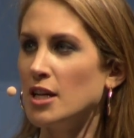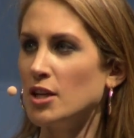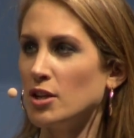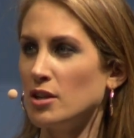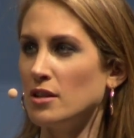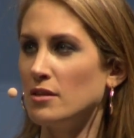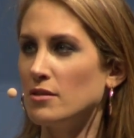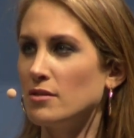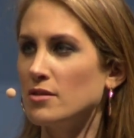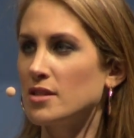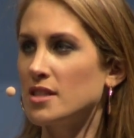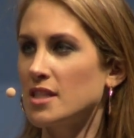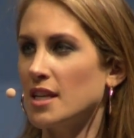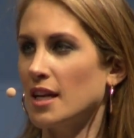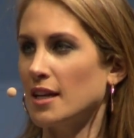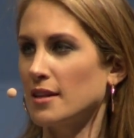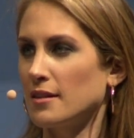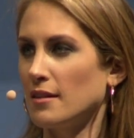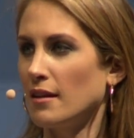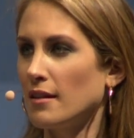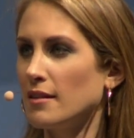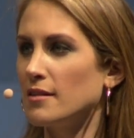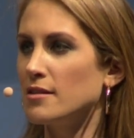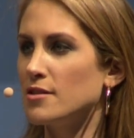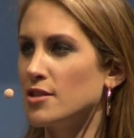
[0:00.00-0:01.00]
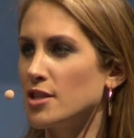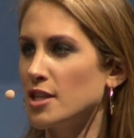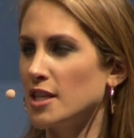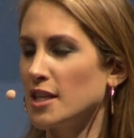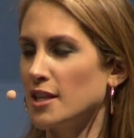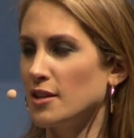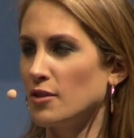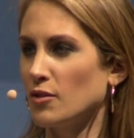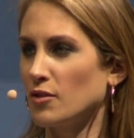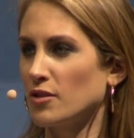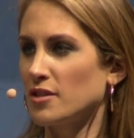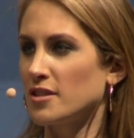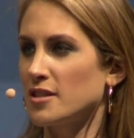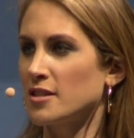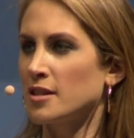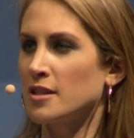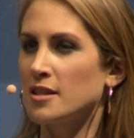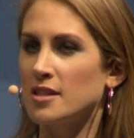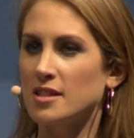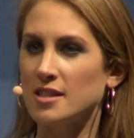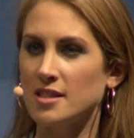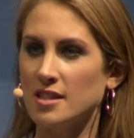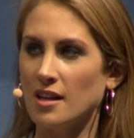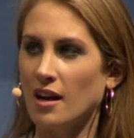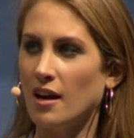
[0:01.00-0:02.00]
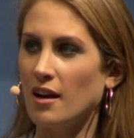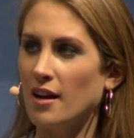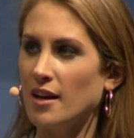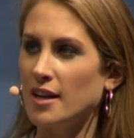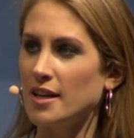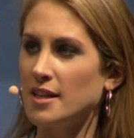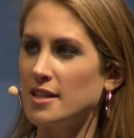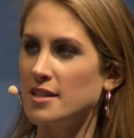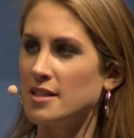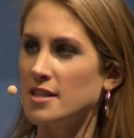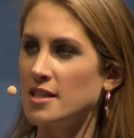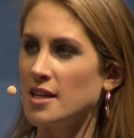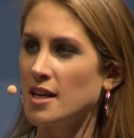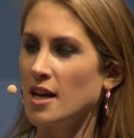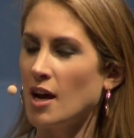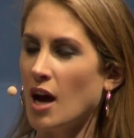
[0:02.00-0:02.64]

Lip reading: used technology in order to decide